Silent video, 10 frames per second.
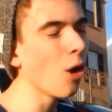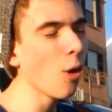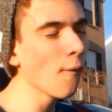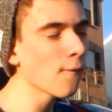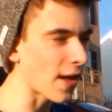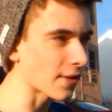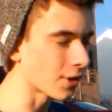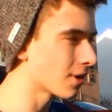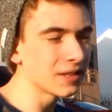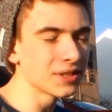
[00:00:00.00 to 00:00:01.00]
Oh,
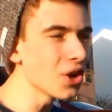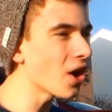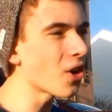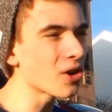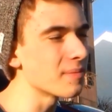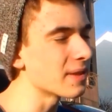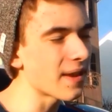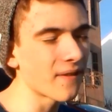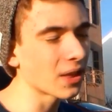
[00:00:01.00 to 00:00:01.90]
Veila. It's not an argument that